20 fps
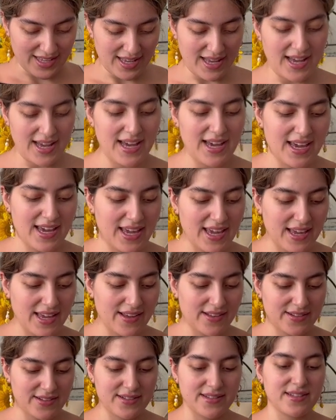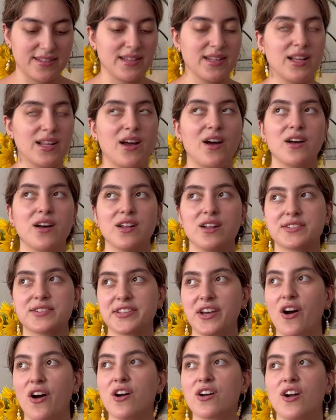I
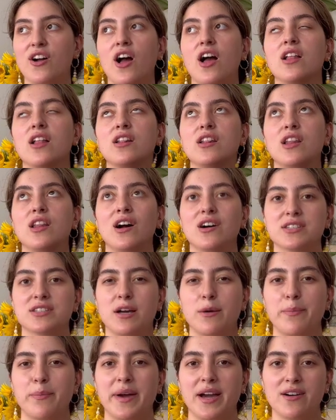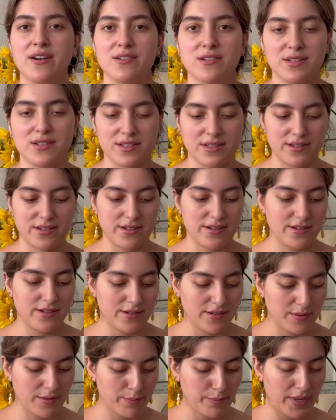talk a lot about the
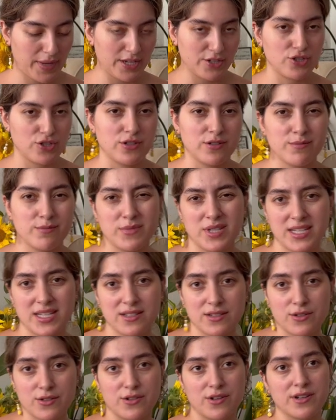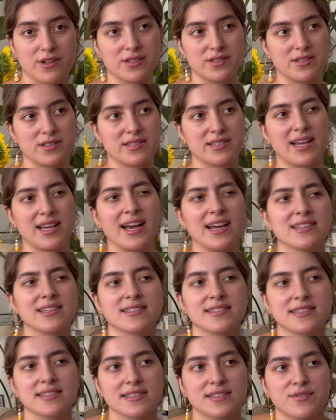measurement or the
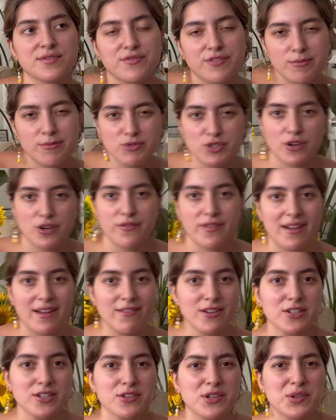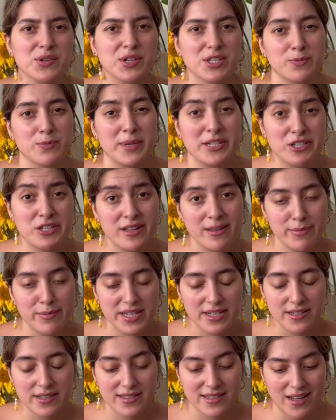sizes from Djerf Avenue, especially
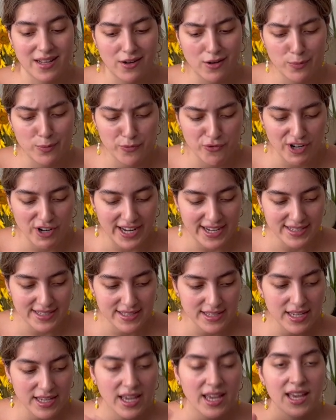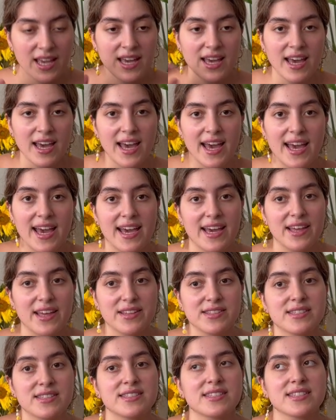because they are pricey,
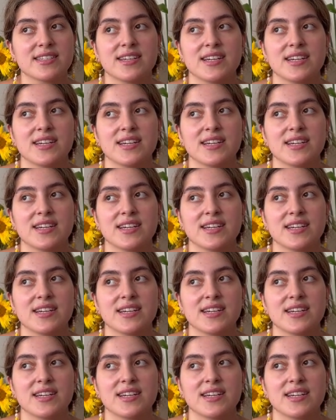and